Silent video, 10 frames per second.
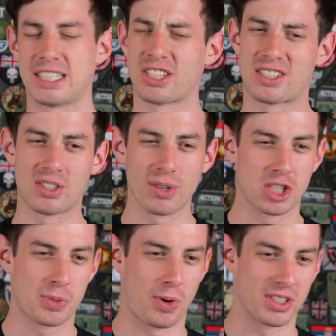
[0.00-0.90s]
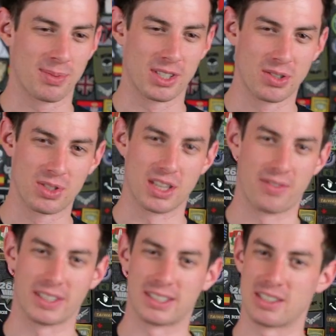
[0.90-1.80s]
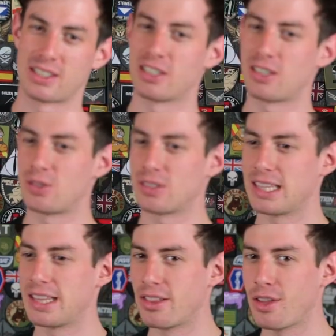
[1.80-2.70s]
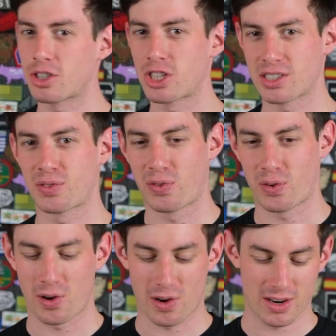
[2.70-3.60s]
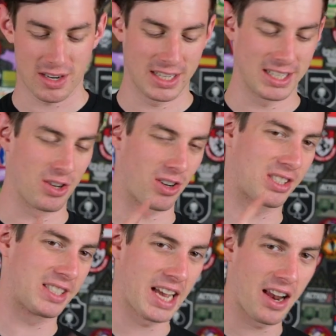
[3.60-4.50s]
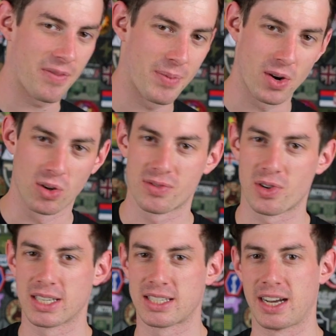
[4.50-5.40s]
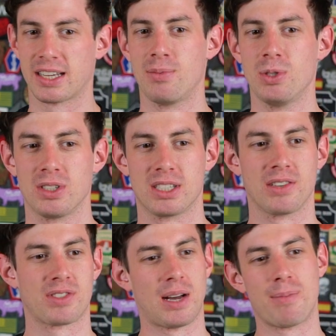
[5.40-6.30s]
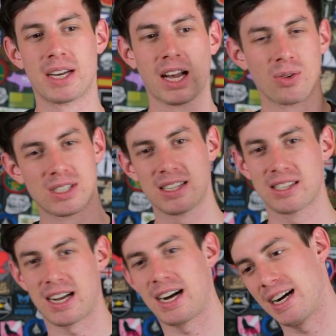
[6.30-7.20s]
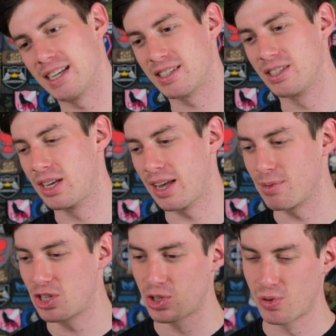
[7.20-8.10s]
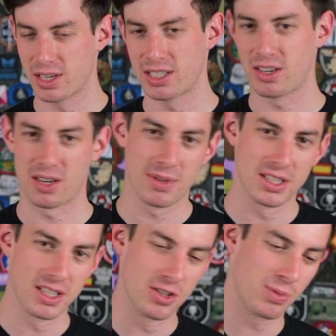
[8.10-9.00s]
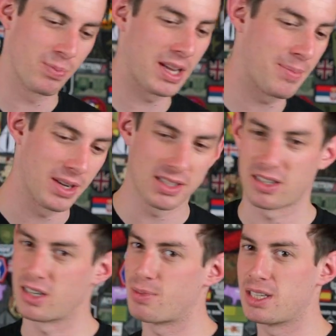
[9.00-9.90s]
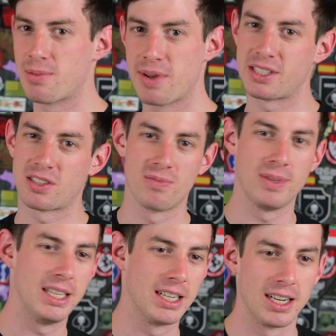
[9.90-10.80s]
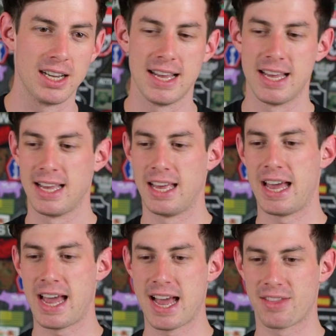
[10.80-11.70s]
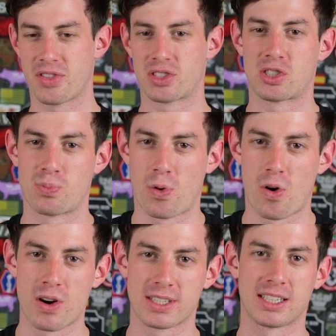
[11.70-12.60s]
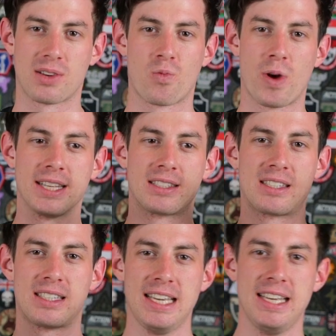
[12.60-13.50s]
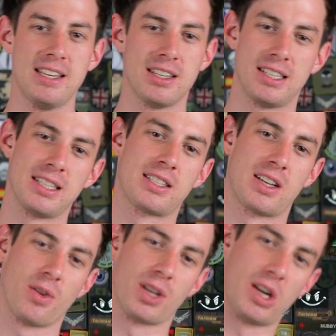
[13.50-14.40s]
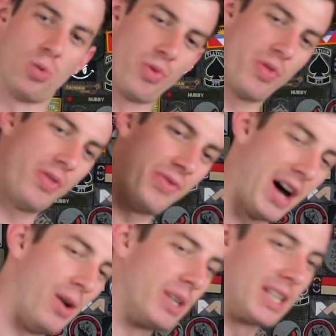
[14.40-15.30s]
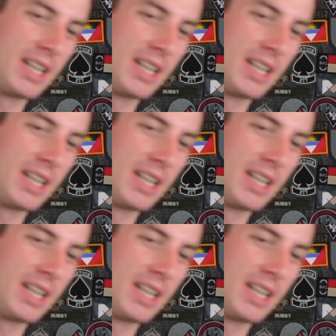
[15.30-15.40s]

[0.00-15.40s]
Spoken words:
It's just so irresponsible to do stuff like this, not just for yourself, but also for the entire community. If somebody loses his eyes, you can be sure it's gonna be in the newspaper, it's gonna be in the mainstream media, and the sport and the way it's seen, it's gonna go down